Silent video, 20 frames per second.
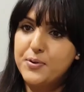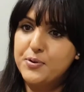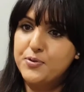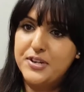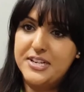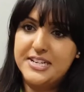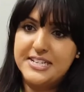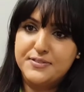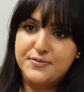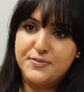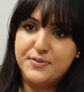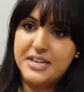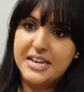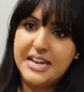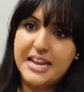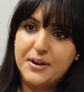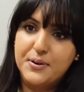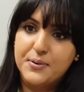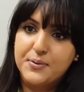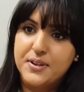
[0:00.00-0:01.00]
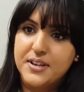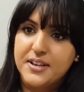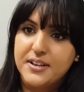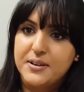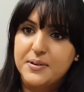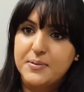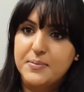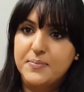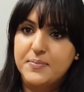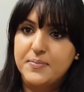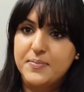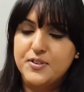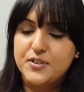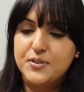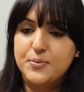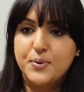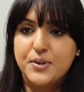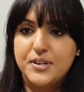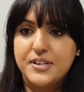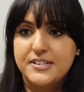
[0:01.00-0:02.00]
feels really different now
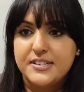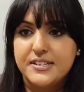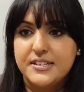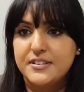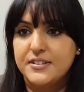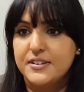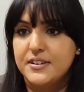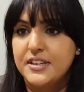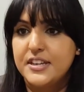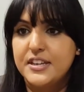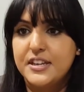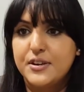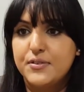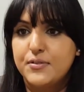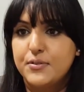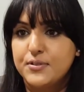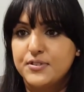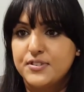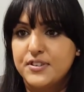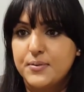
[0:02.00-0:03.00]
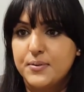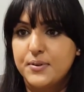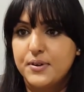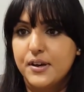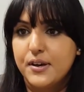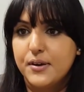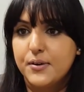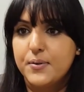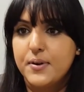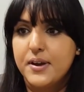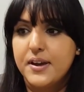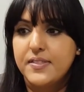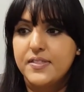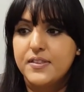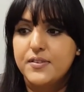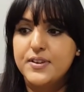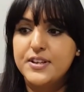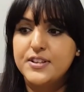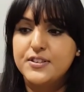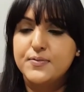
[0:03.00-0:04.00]
to what it did a year or so ago, and
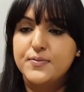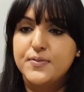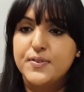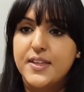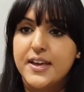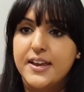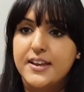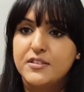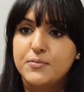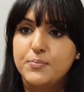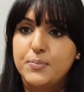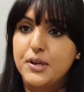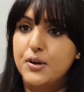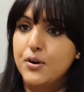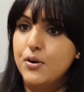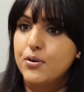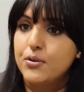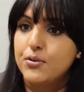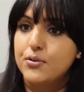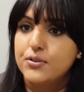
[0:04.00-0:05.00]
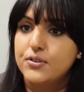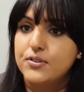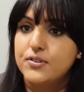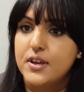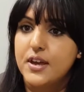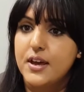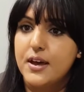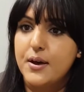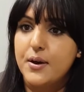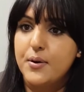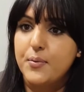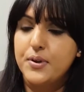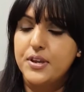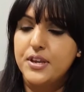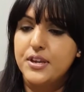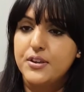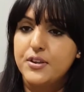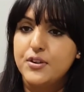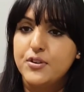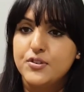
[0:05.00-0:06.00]
the reason for that is because we
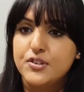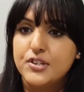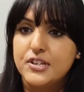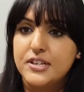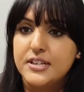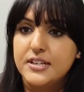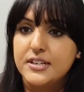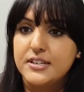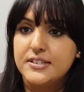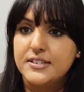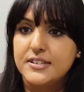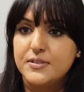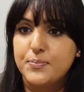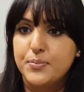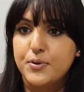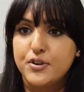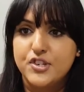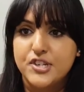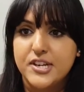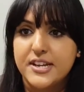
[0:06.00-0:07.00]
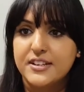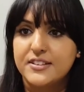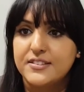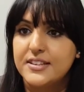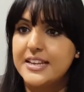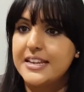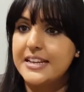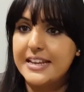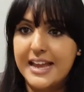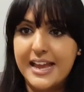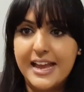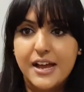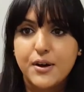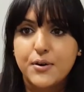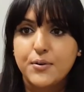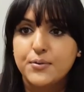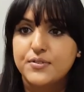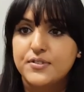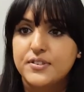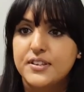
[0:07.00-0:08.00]
usually did projects
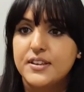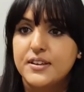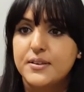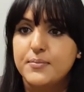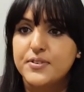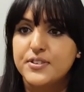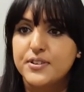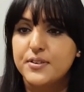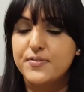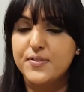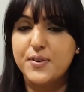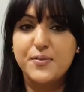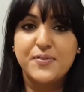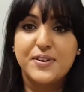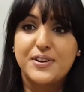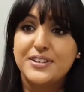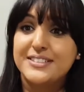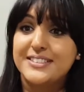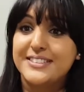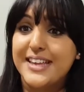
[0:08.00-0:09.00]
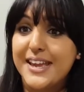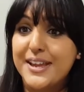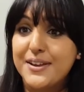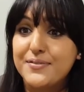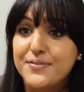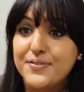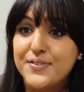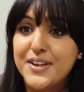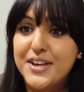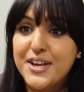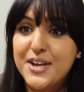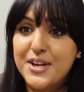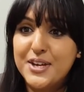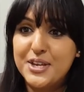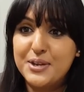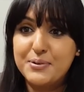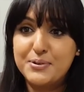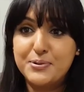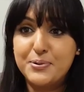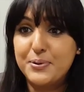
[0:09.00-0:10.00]
in-house, so it felt very safe.
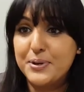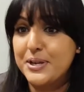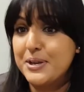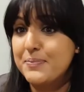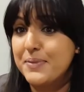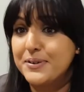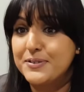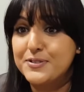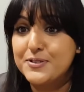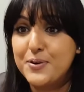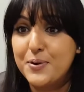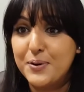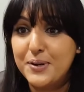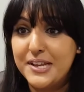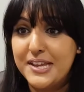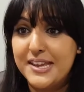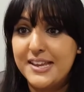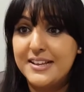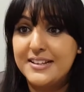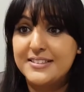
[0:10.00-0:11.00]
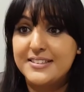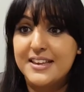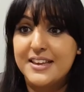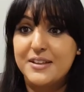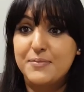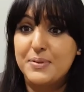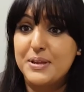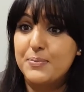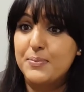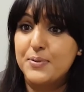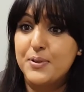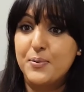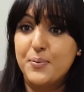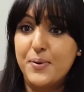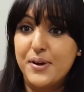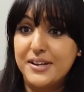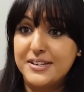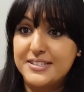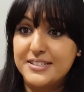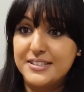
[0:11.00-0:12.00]
You were talking amongst colleagues and people that
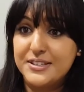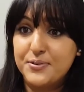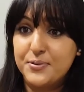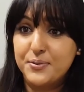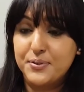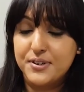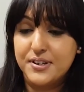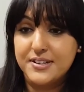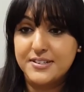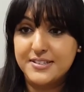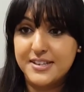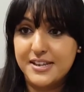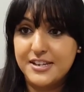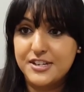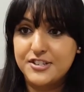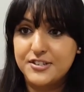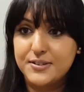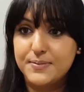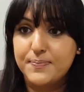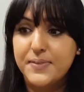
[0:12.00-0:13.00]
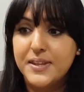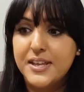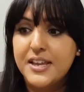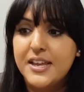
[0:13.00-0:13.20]
worked in the organisation.